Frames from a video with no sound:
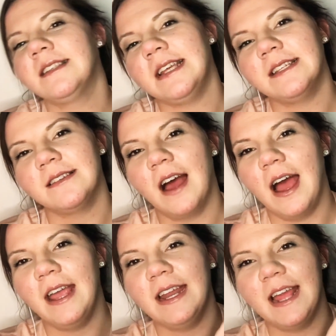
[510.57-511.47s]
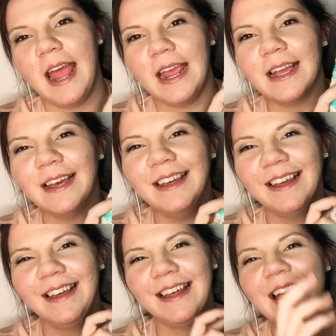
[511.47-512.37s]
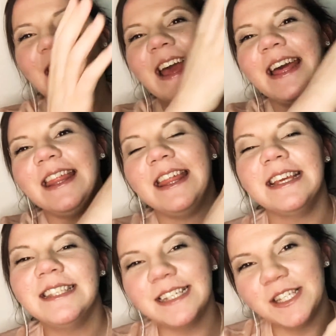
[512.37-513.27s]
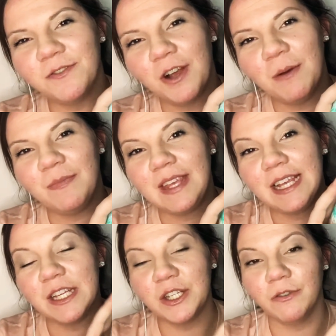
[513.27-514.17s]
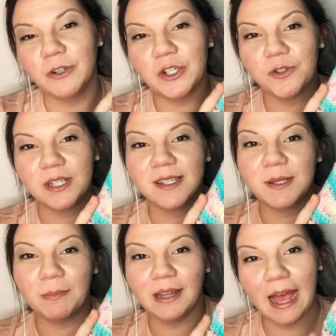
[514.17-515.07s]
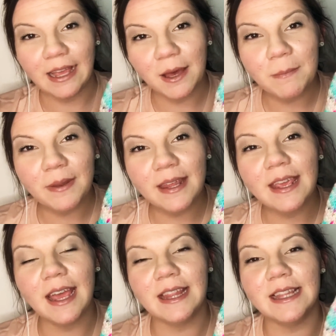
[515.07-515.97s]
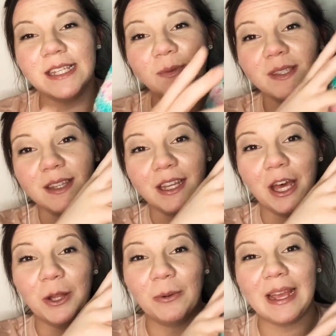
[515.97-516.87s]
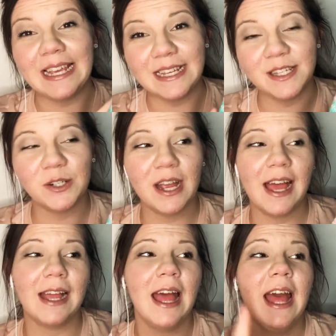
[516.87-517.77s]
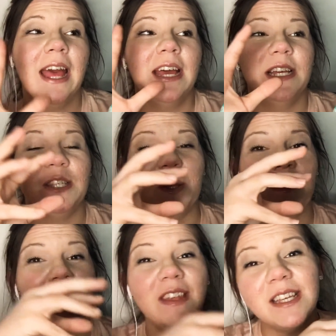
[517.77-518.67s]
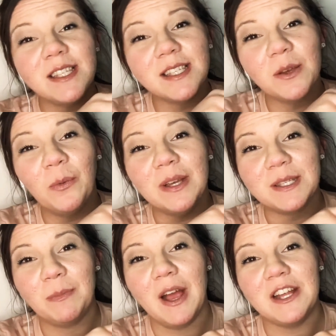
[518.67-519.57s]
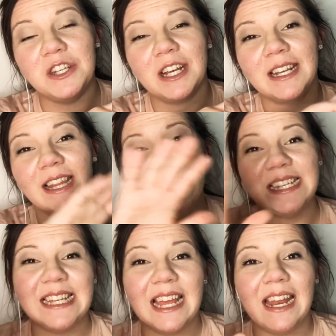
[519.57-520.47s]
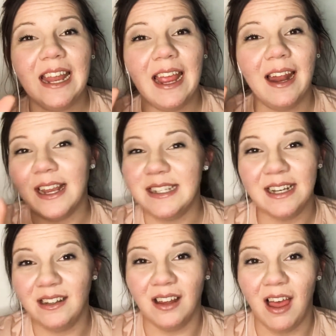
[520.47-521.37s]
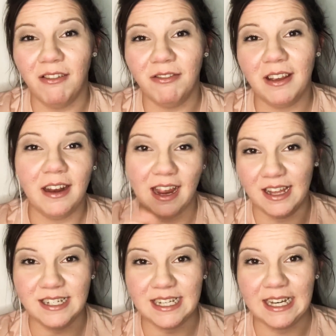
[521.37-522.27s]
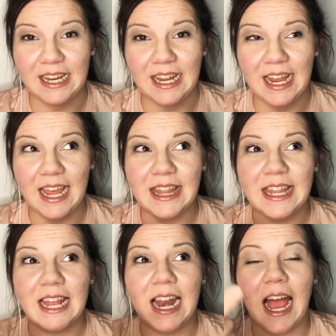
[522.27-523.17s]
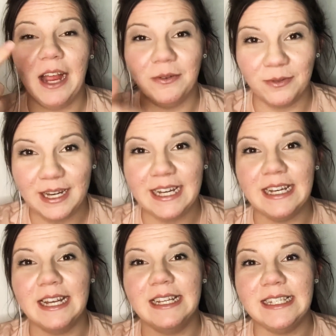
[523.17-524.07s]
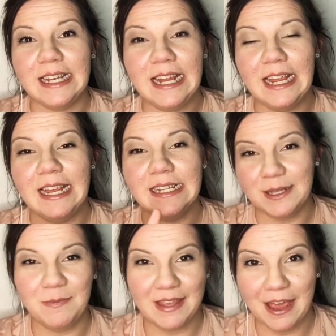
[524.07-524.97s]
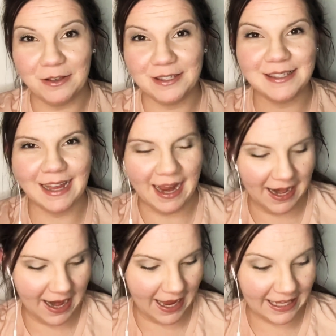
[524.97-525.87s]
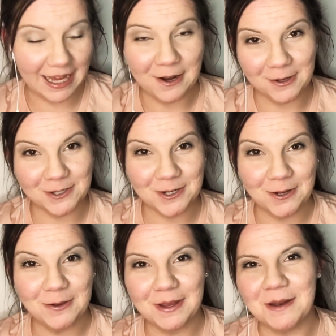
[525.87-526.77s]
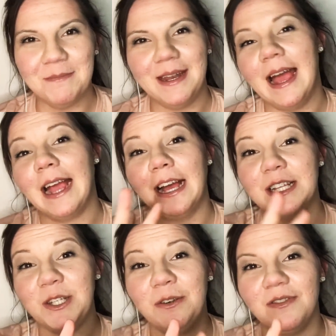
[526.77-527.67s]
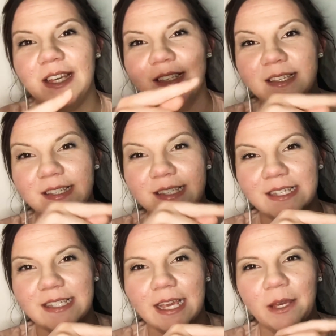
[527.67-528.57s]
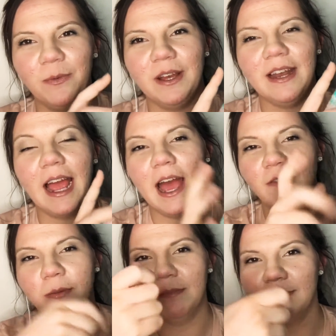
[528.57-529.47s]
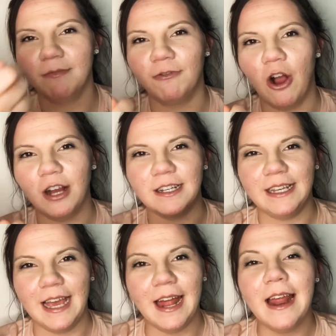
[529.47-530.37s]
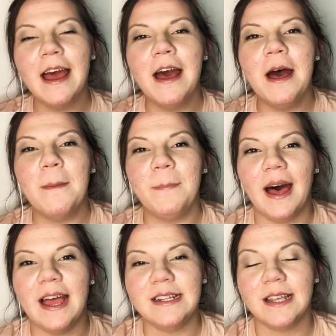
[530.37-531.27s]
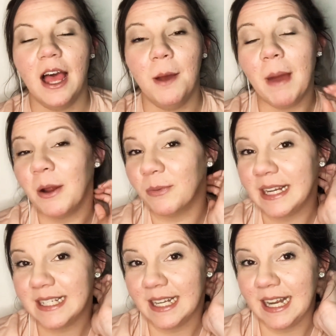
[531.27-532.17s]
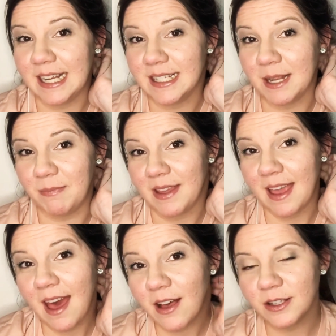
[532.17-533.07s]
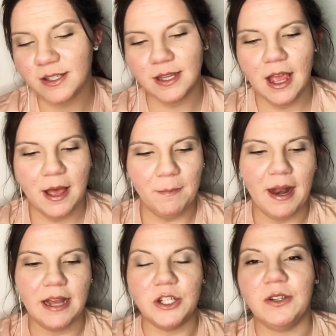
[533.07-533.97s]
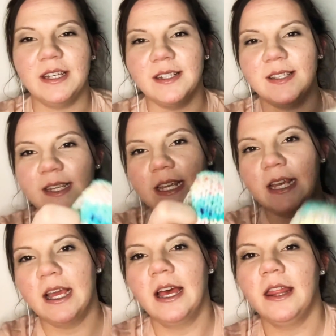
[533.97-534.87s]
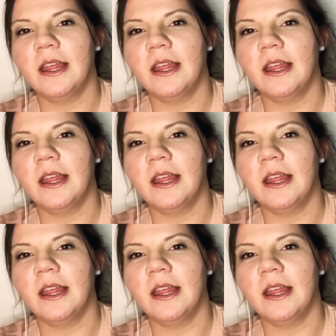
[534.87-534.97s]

is not in a hank. This is from the Dover Street Supply Company, and this was in the colorway Easter Egg. So this was a project that I did and I didn't love, and I undid it, and then I redid it in something else. And again, I'll show you in a minute. I got 2 of these. This is the second one. I haven't frogged it yet, but I redid it in something else. But as you can see, the